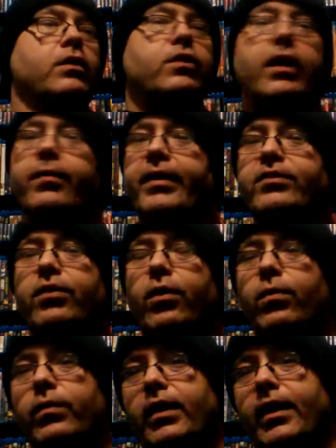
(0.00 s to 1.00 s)
So anyway,
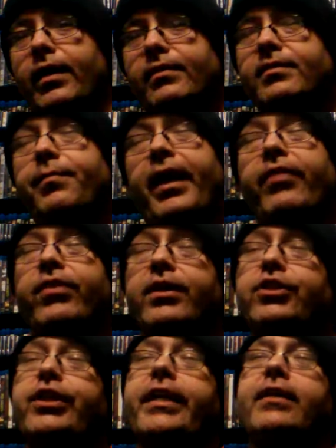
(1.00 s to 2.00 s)

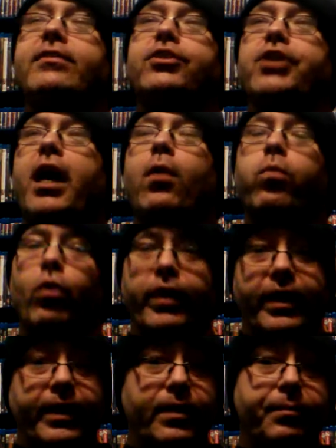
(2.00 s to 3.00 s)
Samantha, she gets a job
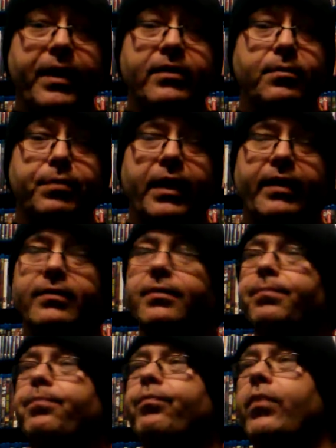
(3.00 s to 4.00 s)
working in a pizza
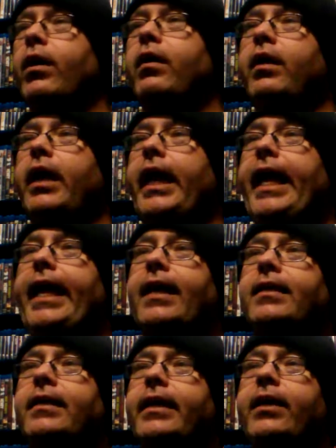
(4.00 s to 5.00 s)
place.
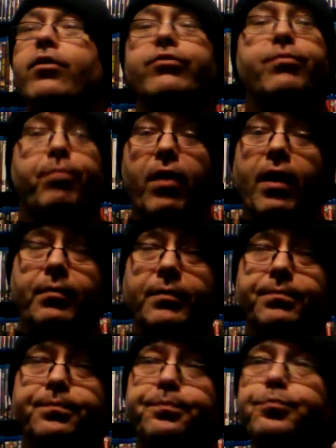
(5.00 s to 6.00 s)
And here's the
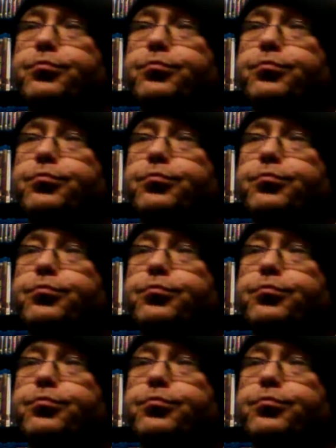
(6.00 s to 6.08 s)
problem.